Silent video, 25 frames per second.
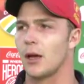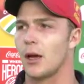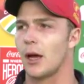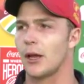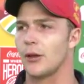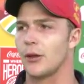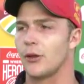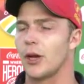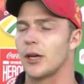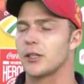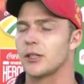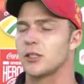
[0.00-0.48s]

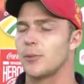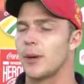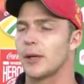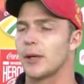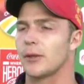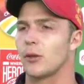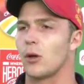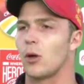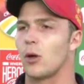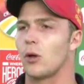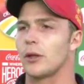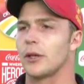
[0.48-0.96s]
I knew I had to
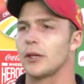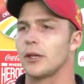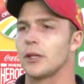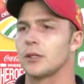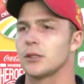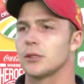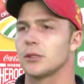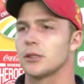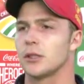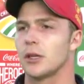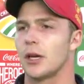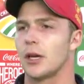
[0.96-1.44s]
bat the whole
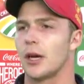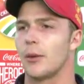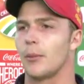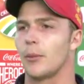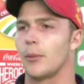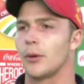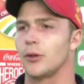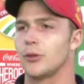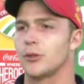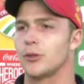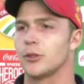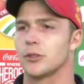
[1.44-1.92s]
innings
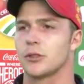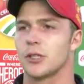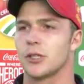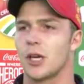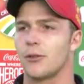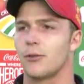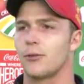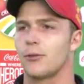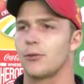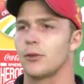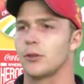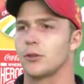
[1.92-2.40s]
um, and it was
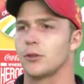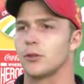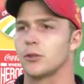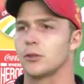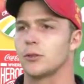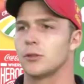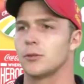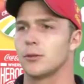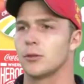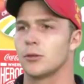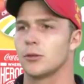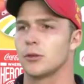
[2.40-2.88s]
tough, it
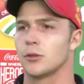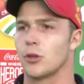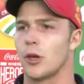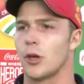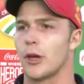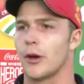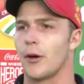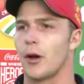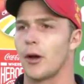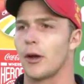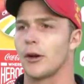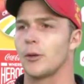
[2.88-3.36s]
was, it was
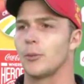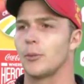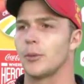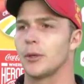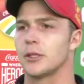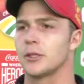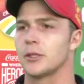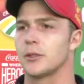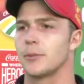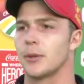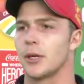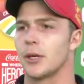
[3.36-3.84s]
going around a
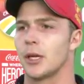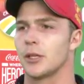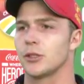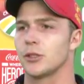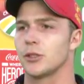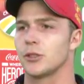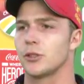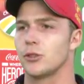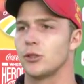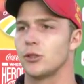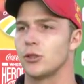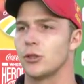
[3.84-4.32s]
bit but I
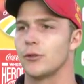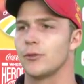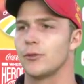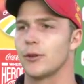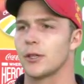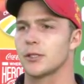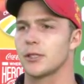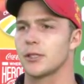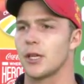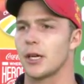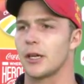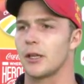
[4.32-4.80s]
just knew if
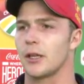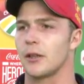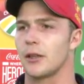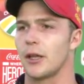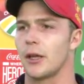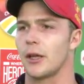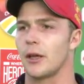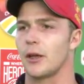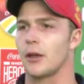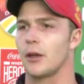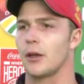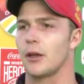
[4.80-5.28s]
I stuck in
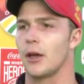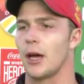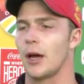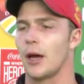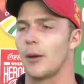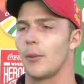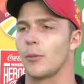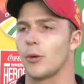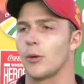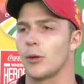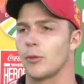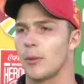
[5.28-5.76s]
there
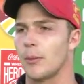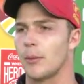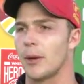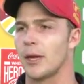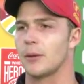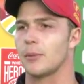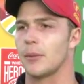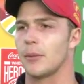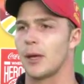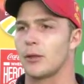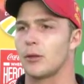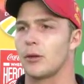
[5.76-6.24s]
um, with my
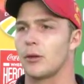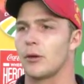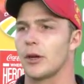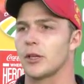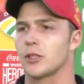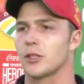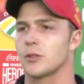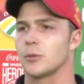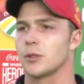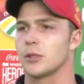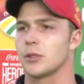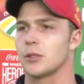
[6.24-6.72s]
mate Matthew
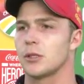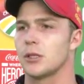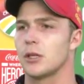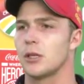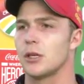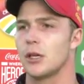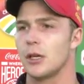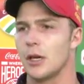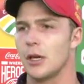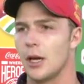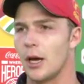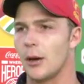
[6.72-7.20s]
Erasmus
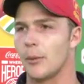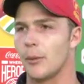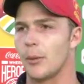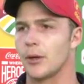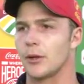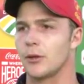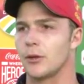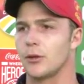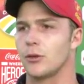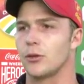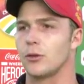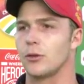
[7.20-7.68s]
um,
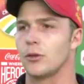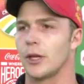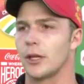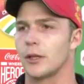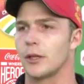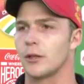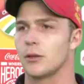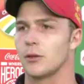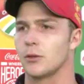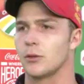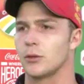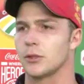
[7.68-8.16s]
I knew
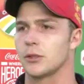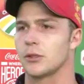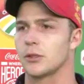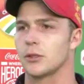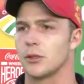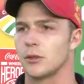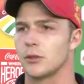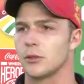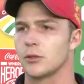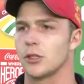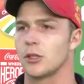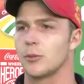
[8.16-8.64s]
that it was,
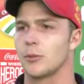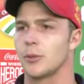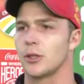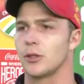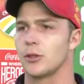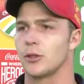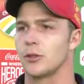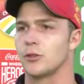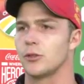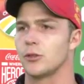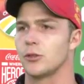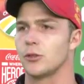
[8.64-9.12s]
it was going to be
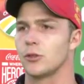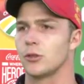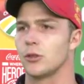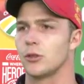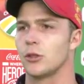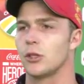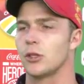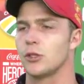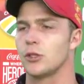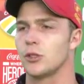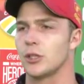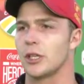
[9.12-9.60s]
good to,
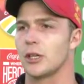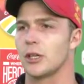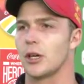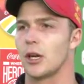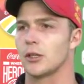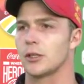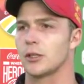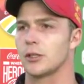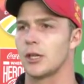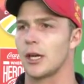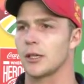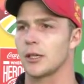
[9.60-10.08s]
to get
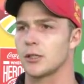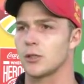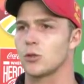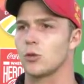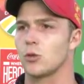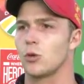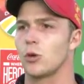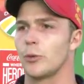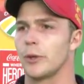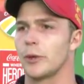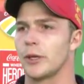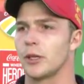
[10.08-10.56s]
a nice,
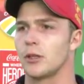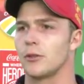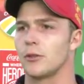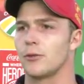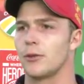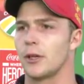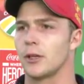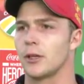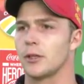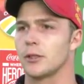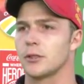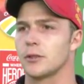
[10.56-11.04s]
score and we could
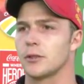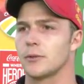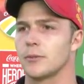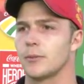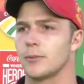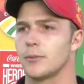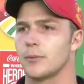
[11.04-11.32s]
defend it.